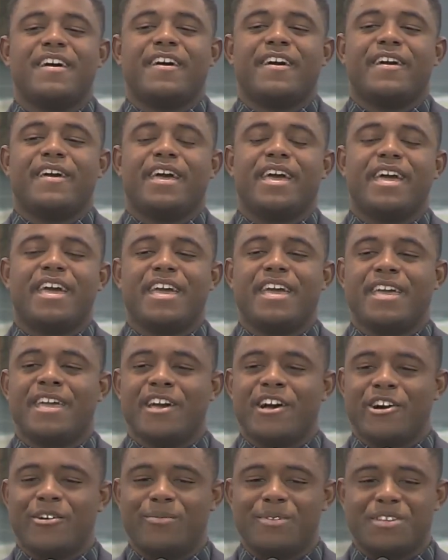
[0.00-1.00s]

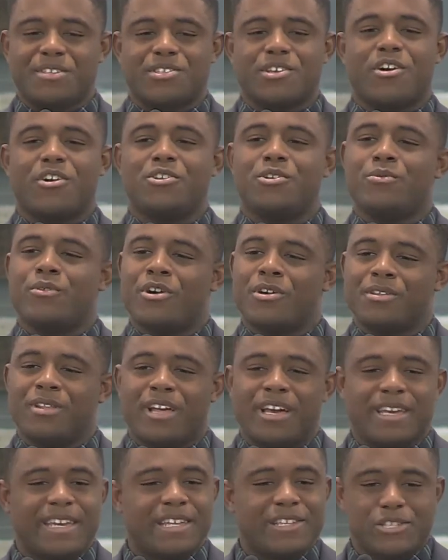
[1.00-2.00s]
hey, we saw you on,
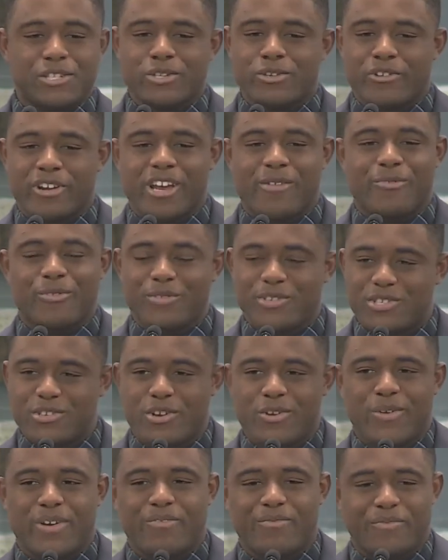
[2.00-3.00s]
like, Instagram or we saw
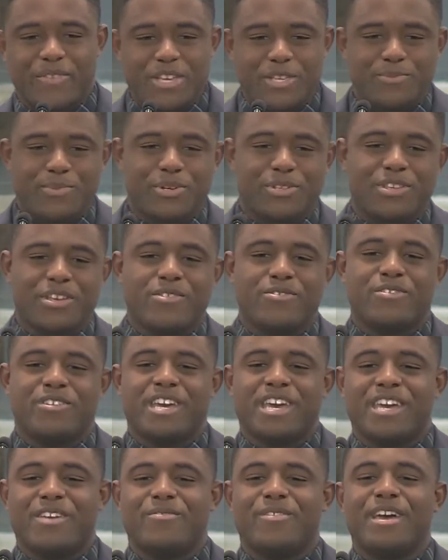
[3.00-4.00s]
you on Facebook the other
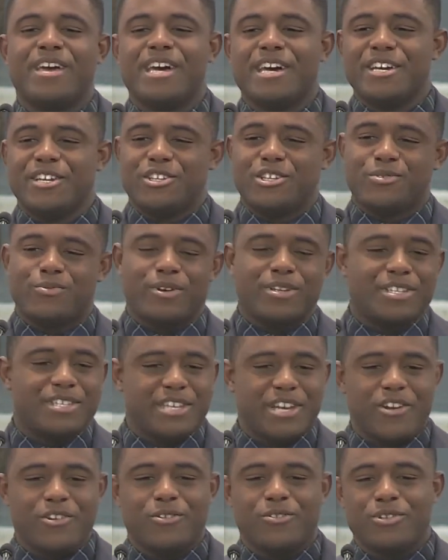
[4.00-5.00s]
day and just wanted to
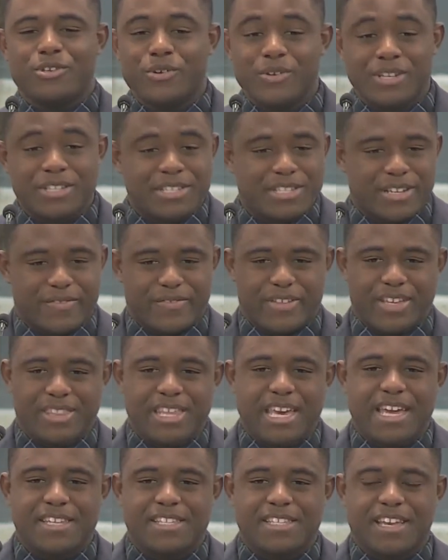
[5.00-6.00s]
see how you're doing and stuff like
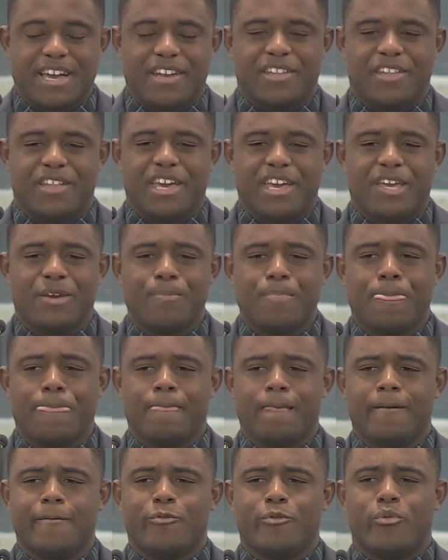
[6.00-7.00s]
that. It's kind of like,
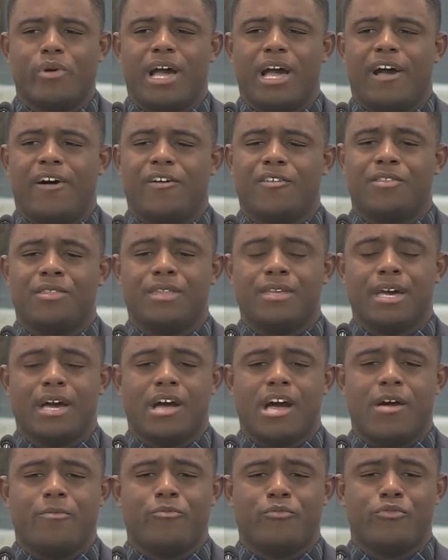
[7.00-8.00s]
wow,
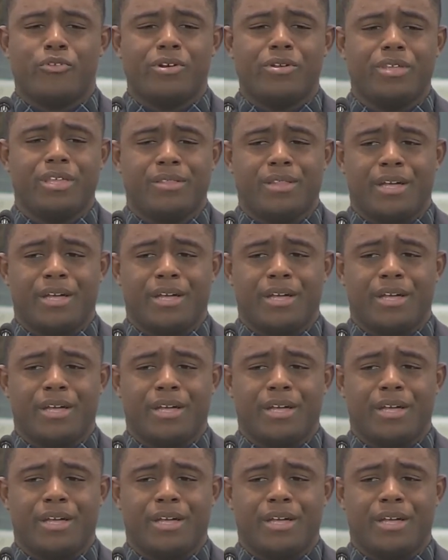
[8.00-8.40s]
I'm really